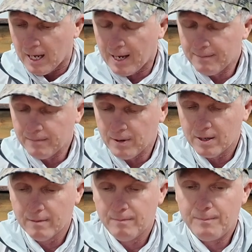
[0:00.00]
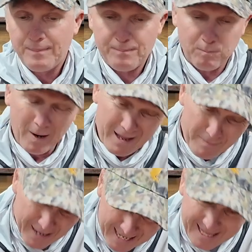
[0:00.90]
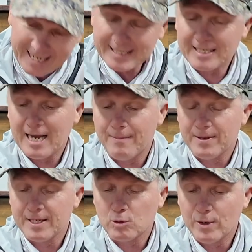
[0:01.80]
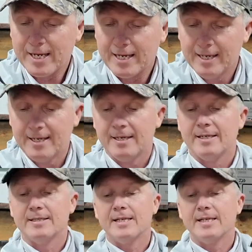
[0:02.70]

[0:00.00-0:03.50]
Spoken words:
One of the bigger things that's happened this week is